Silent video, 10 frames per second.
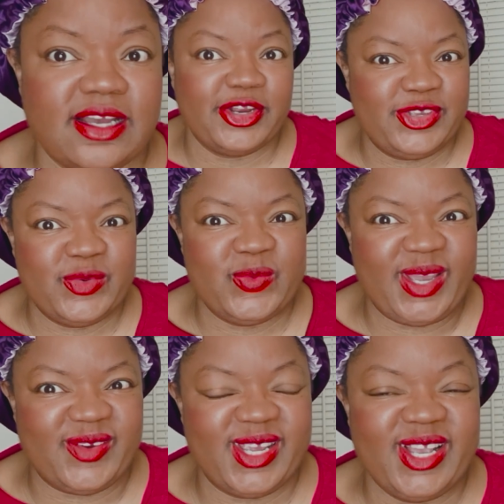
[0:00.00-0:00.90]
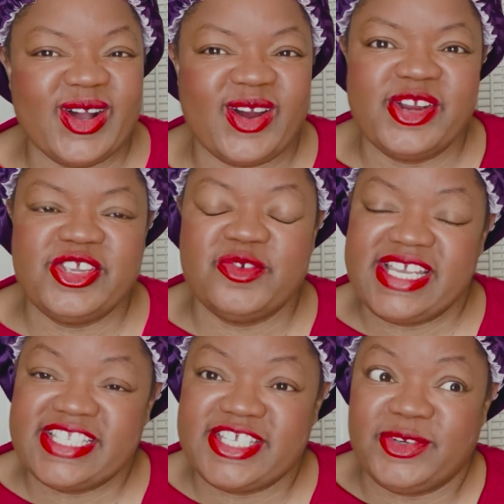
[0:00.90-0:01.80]
are you wearing or are you
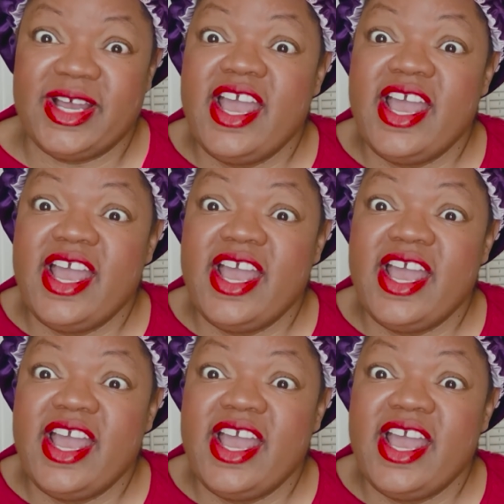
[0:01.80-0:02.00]
into?